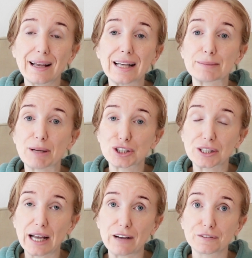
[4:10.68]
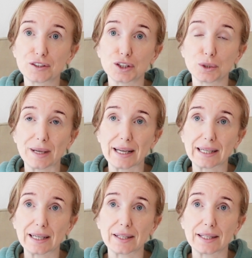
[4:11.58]
especially after
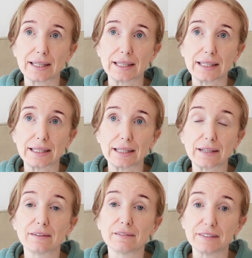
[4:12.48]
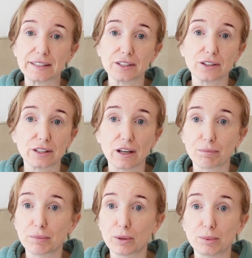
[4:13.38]
doing the video
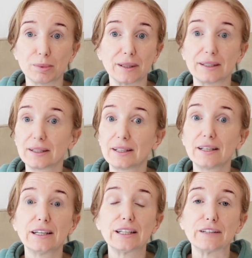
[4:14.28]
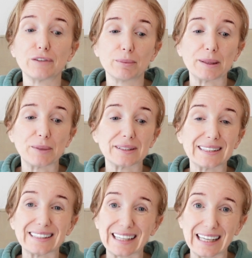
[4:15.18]
that you've all been waiting
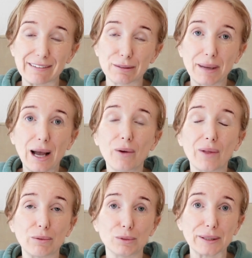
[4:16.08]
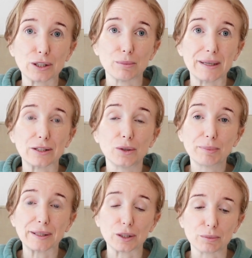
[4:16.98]
to hear about. That will be coming
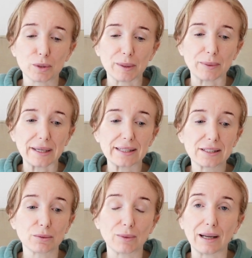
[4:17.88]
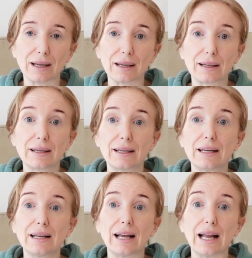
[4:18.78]
up in the upcoming weeks, where
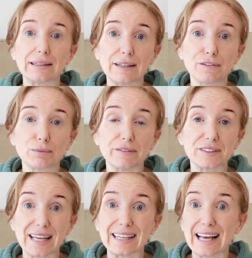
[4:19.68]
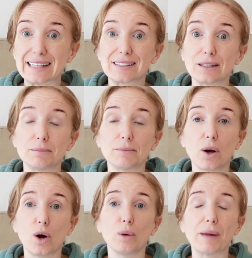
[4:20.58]
I lived with a 10-item
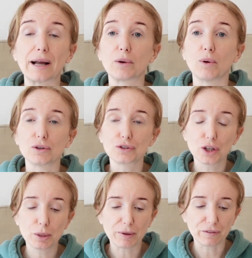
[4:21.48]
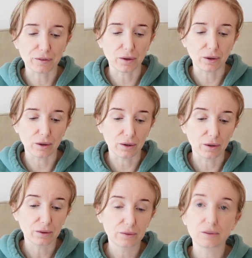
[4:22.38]
all black wardrobe for
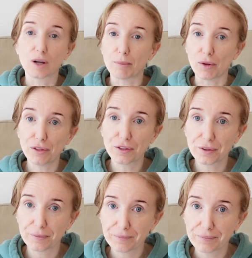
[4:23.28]
a month.